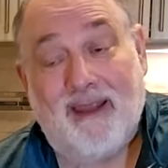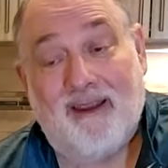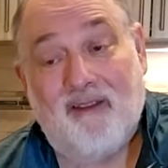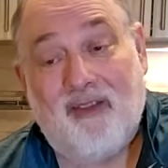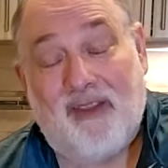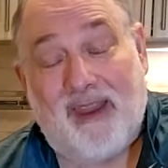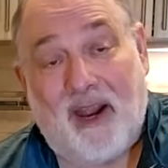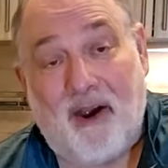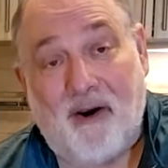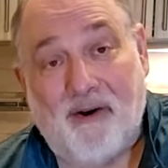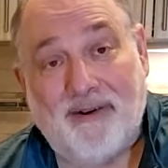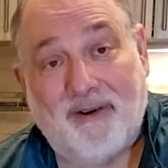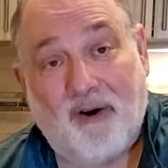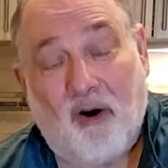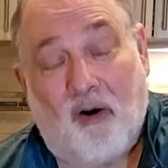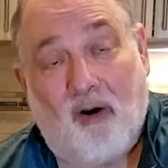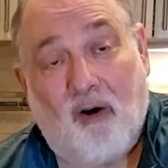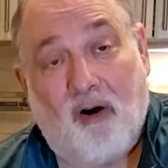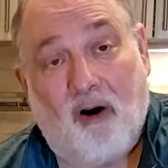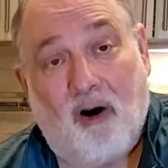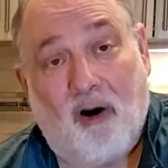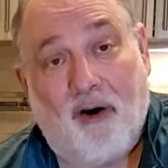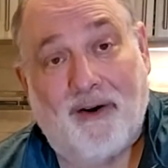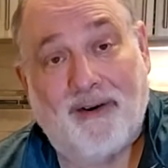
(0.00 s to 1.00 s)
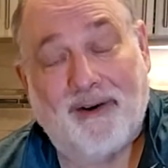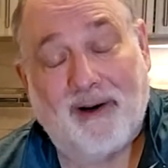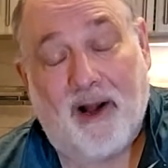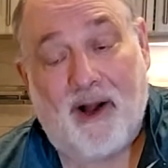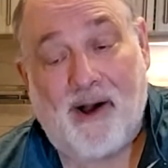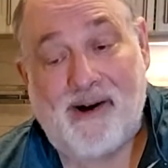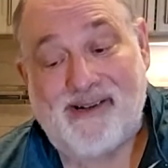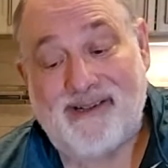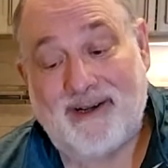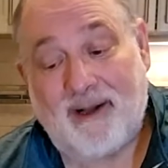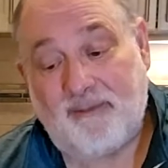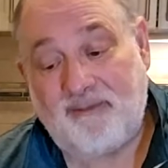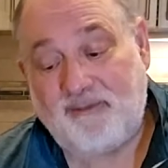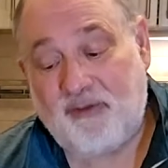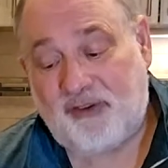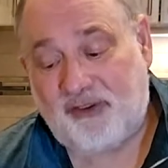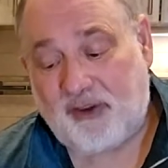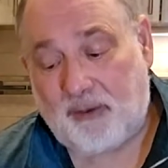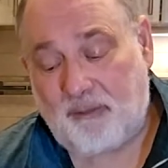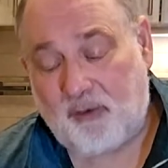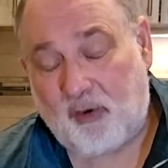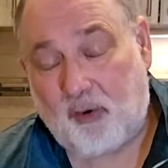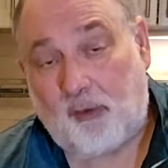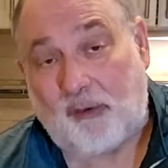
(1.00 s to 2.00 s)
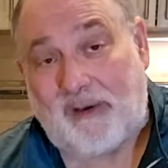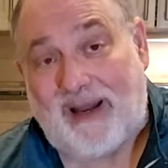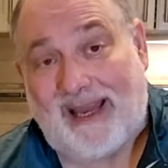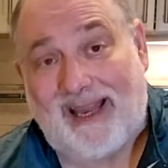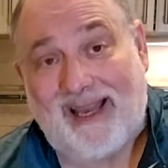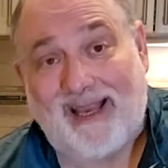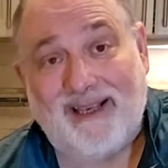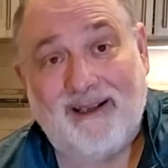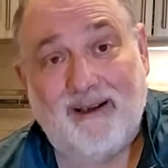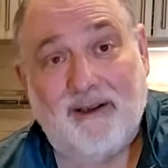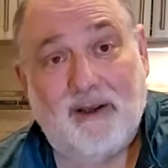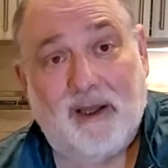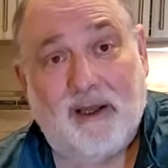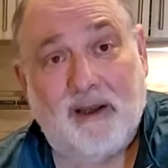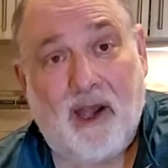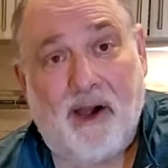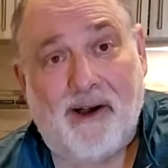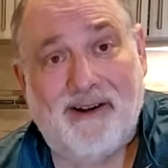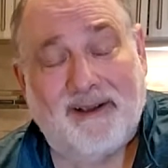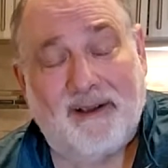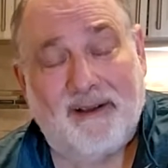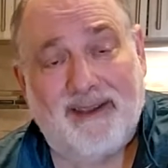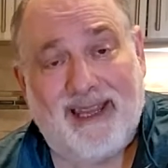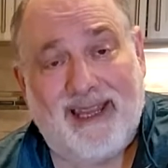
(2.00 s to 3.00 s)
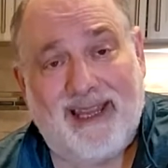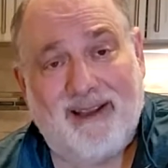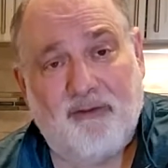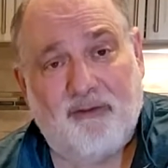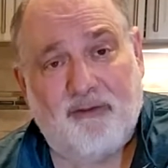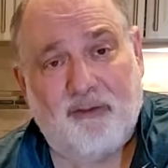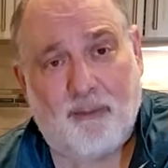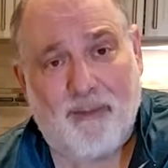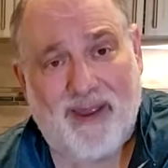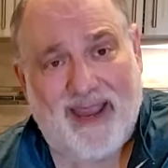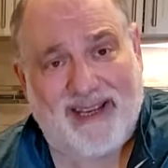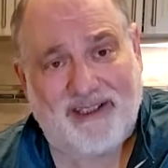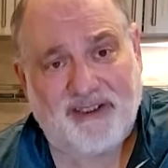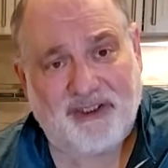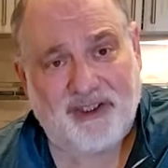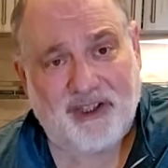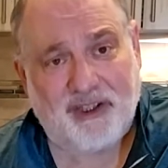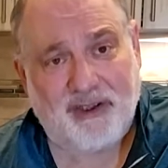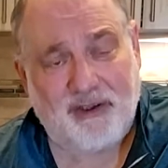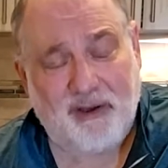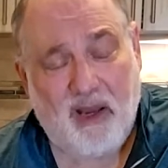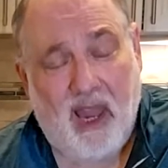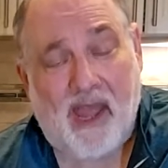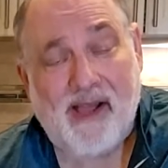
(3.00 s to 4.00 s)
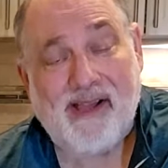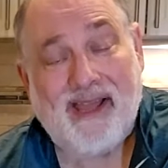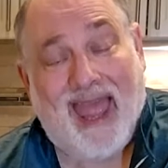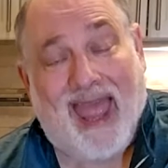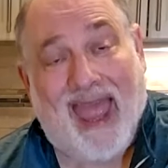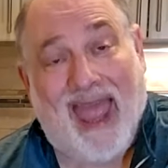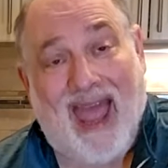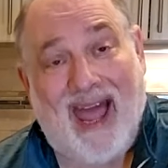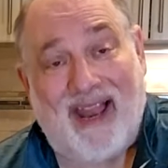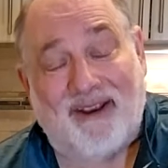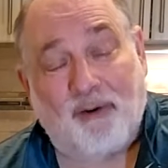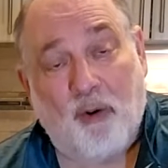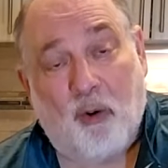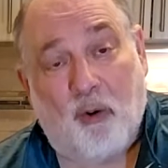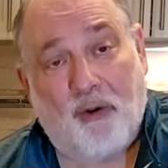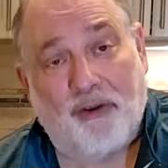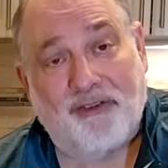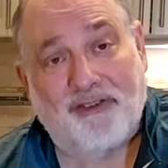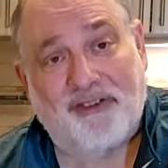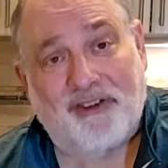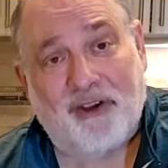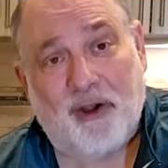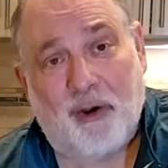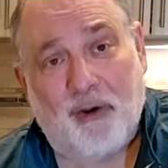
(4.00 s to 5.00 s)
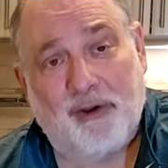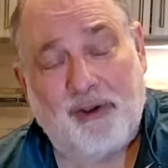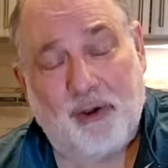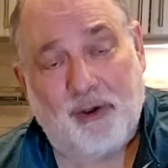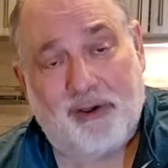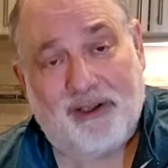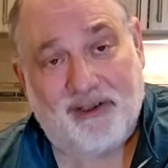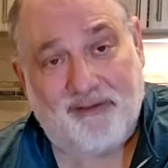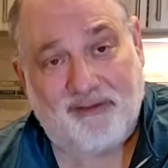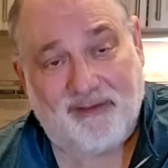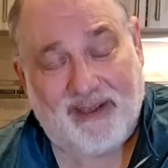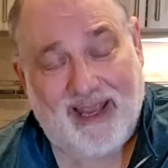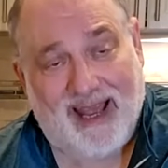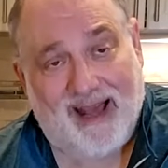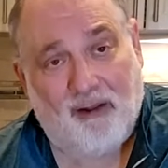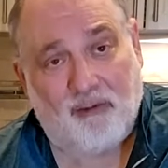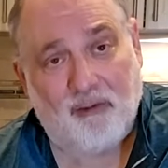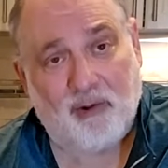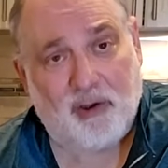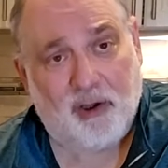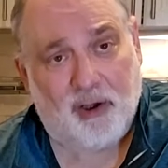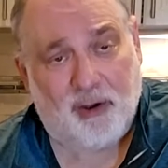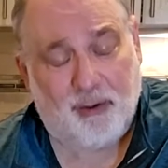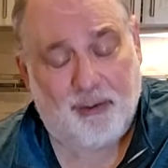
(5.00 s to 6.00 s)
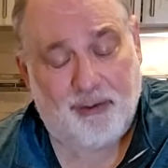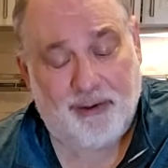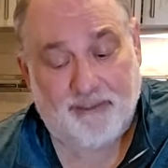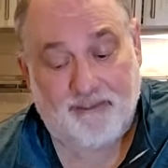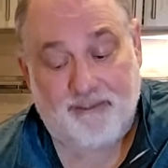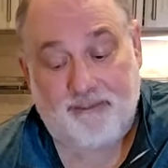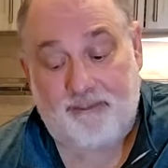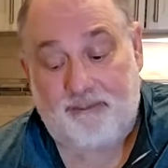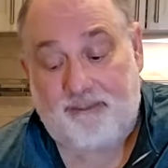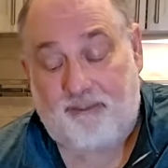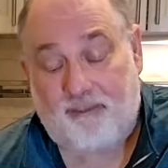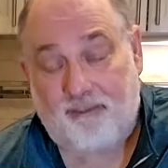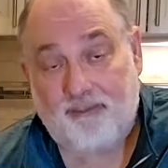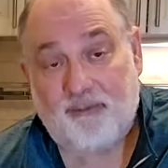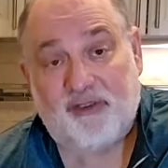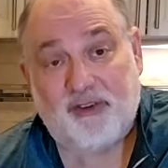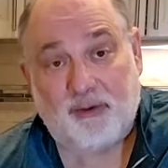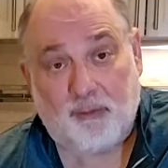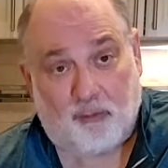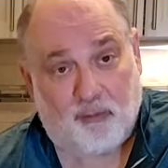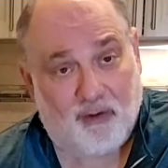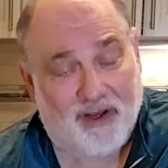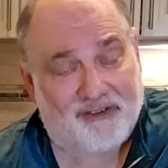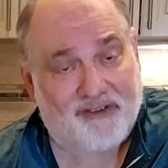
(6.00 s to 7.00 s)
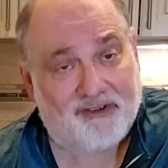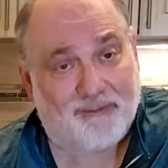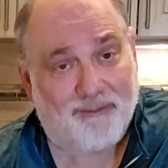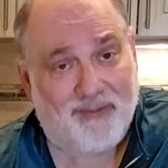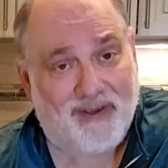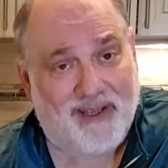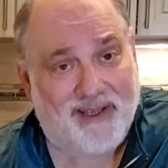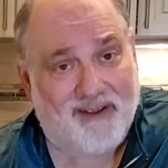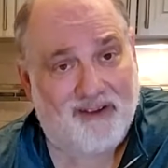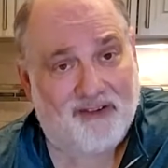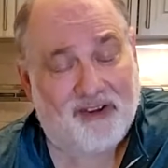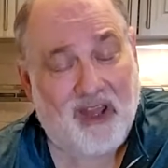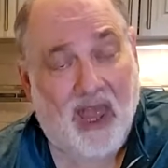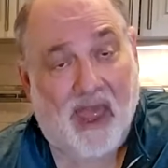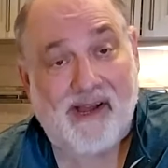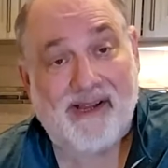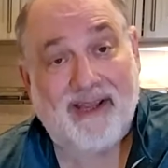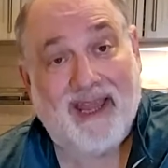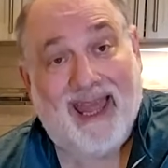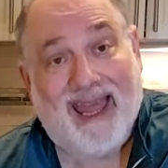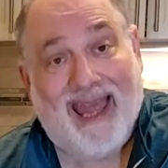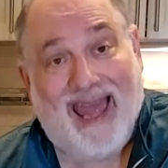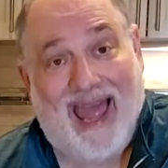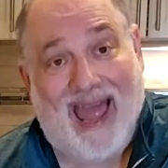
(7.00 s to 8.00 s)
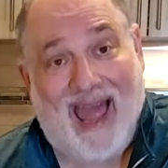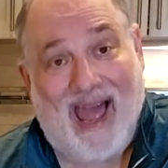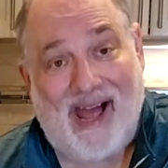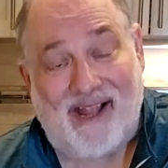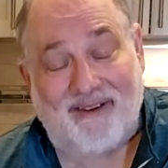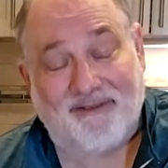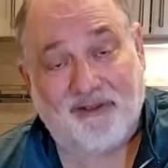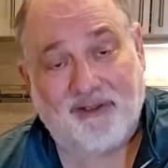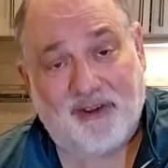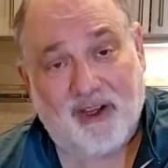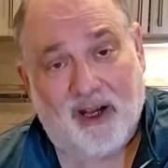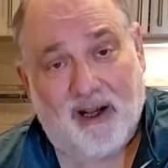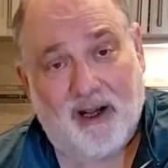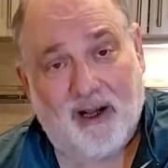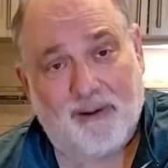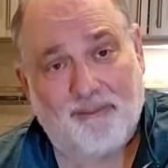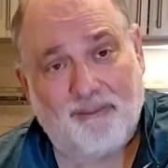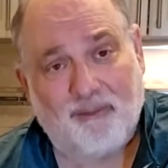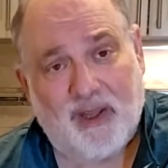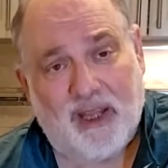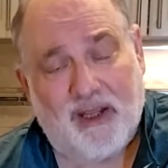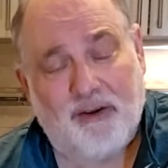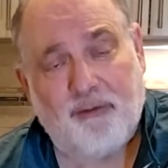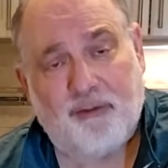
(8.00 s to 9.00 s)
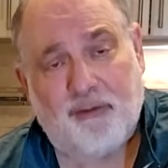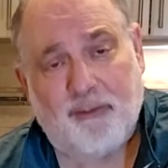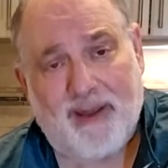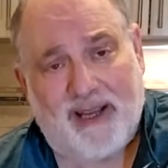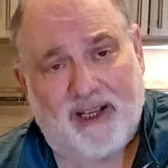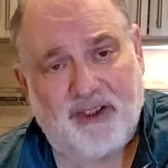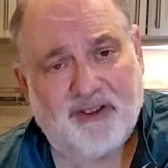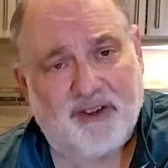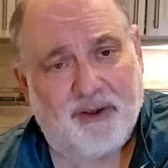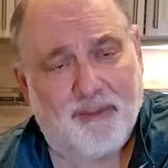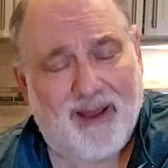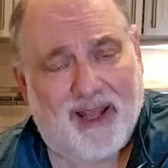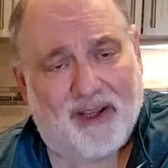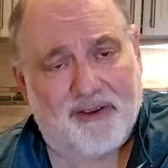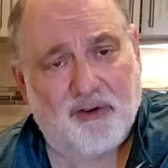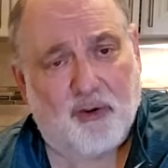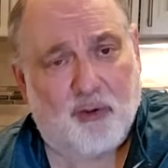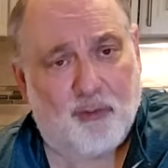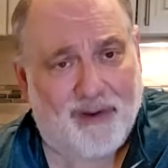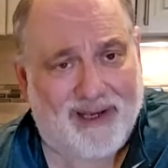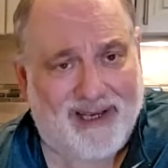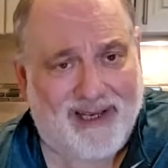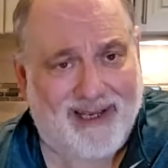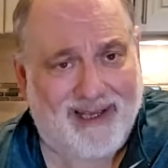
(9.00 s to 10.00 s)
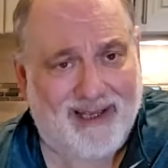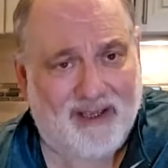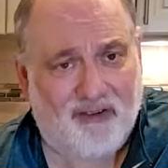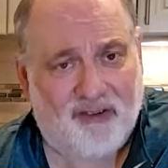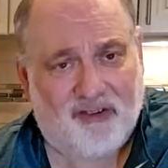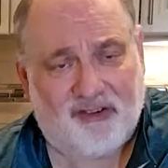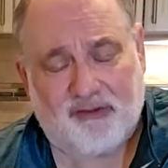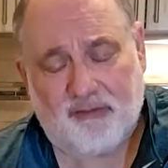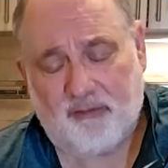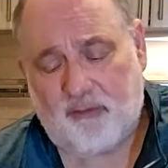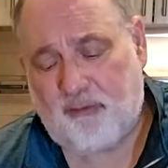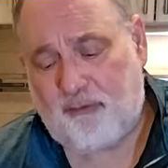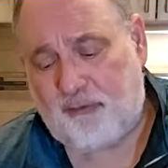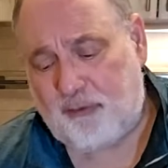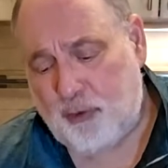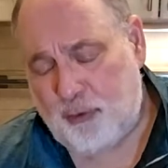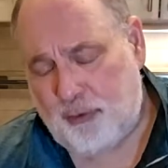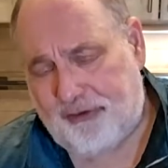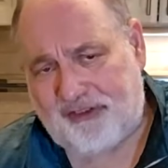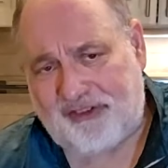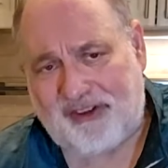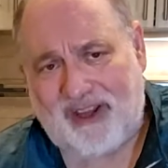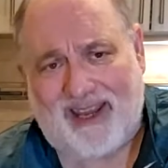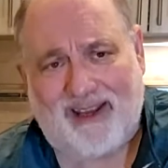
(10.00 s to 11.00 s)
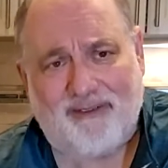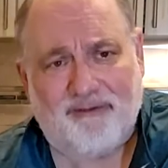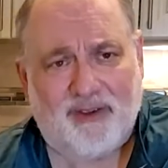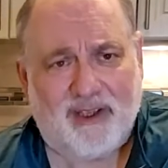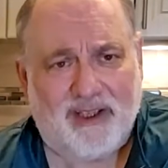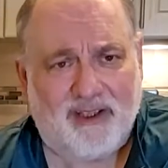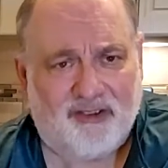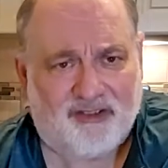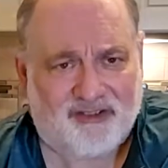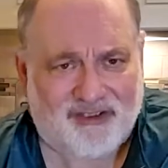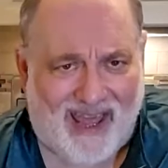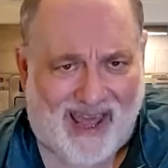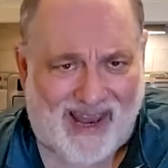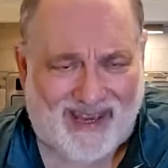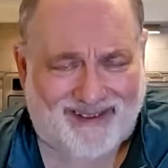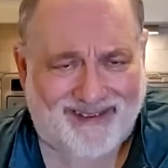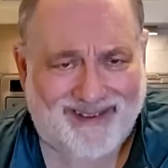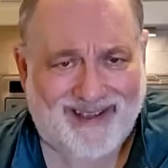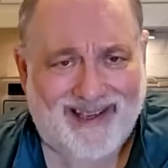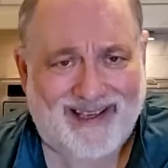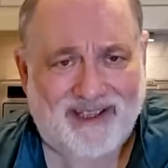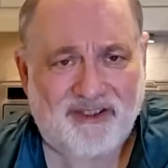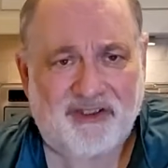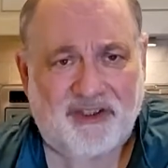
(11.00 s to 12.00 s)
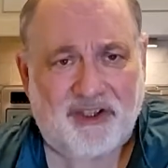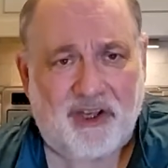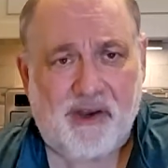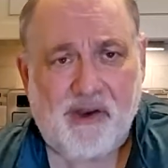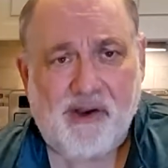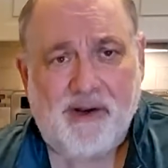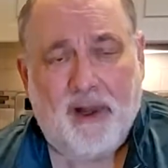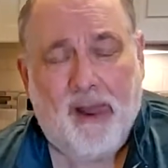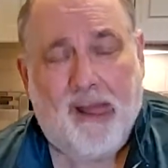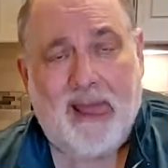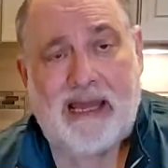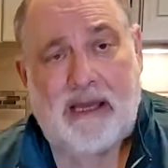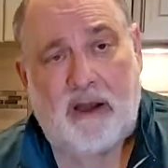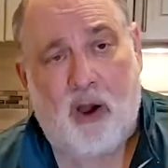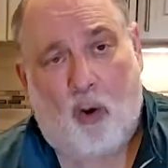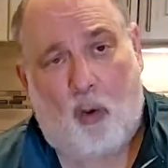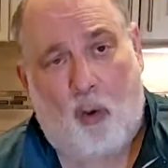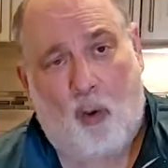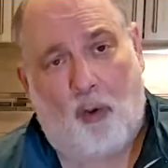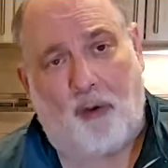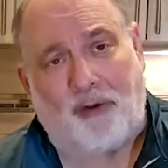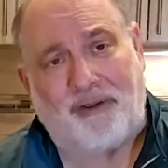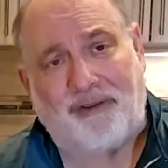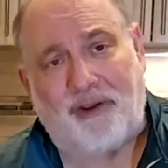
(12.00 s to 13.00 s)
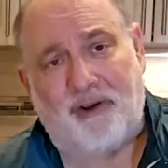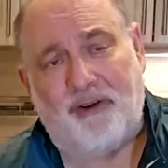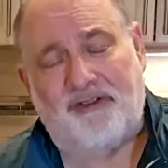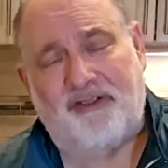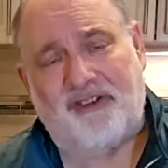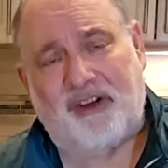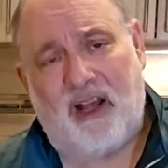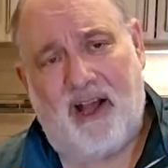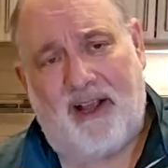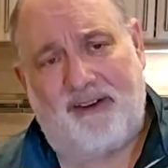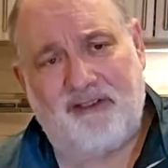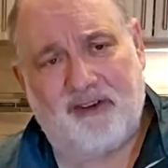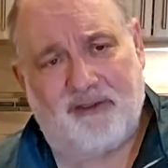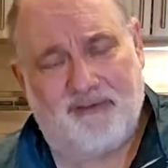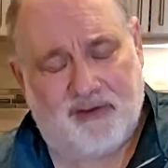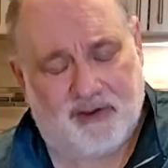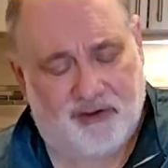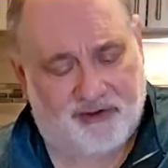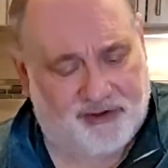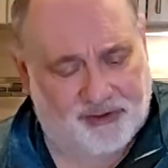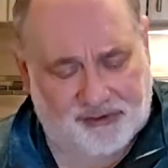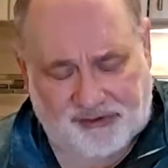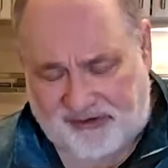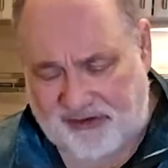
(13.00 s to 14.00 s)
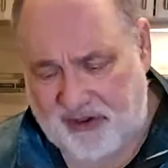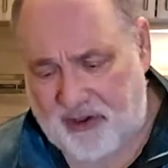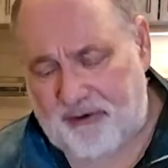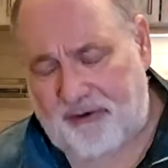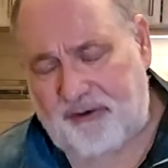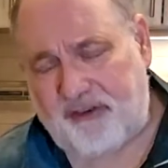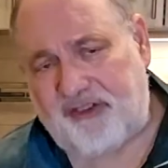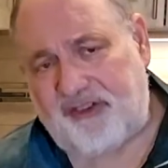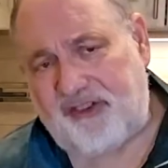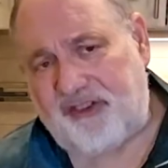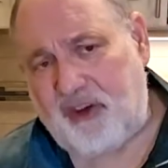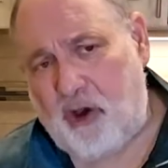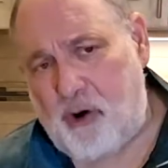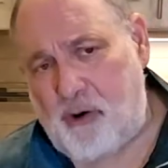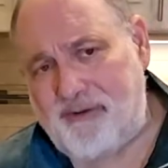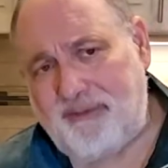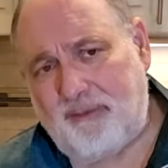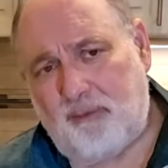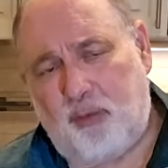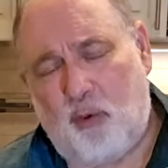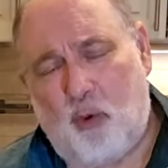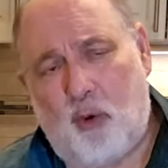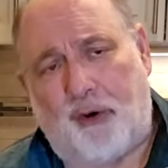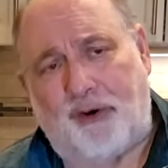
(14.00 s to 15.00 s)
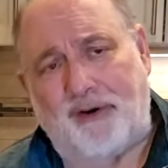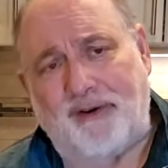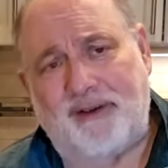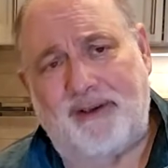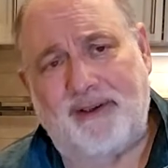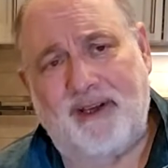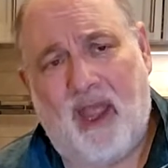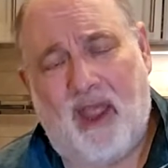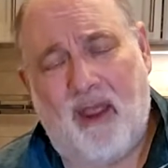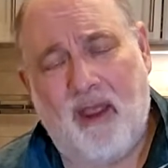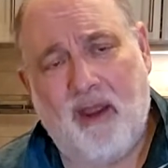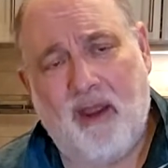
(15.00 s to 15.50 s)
There are some great information, and also you can download some recipes and information about ingredients, food safety, sanitation, all those kinds of issues that are so important